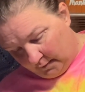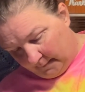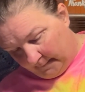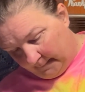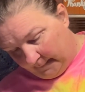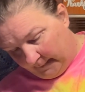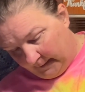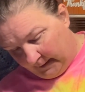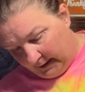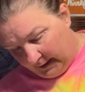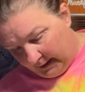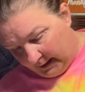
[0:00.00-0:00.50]

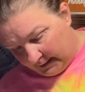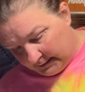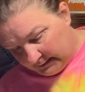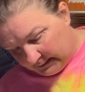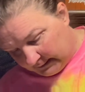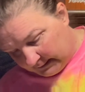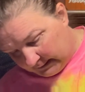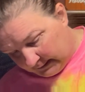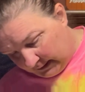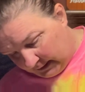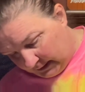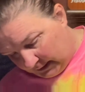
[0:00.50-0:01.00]
Let's
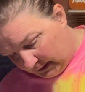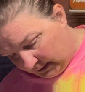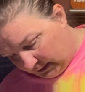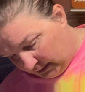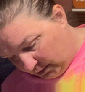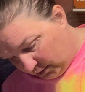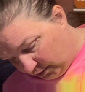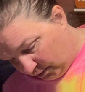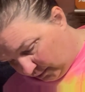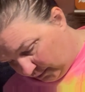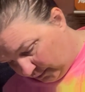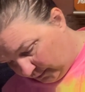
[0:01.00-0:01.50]
see
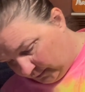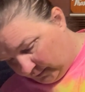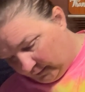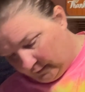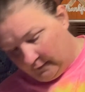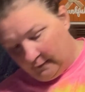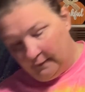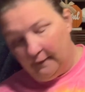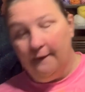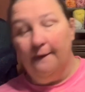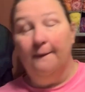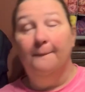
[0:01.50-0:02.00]
here.
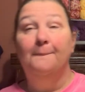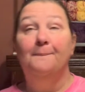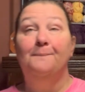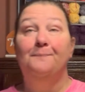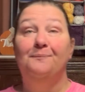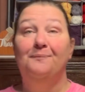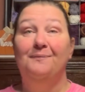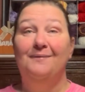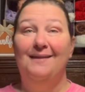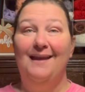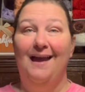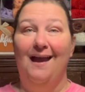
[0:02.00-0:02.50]

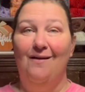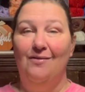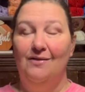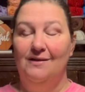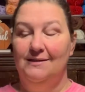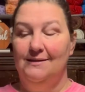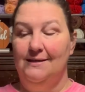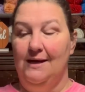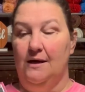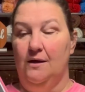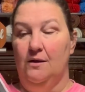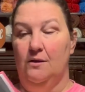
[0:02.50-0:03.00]
Now let's
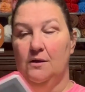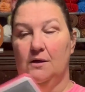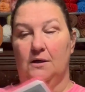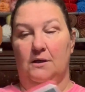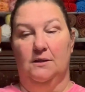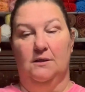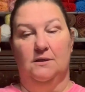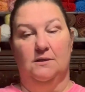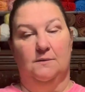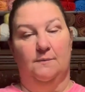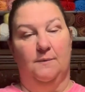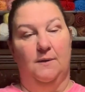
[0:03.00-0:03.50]
take a look at
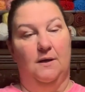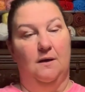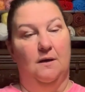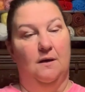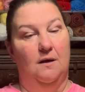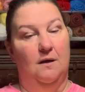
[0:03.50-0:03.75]
this one.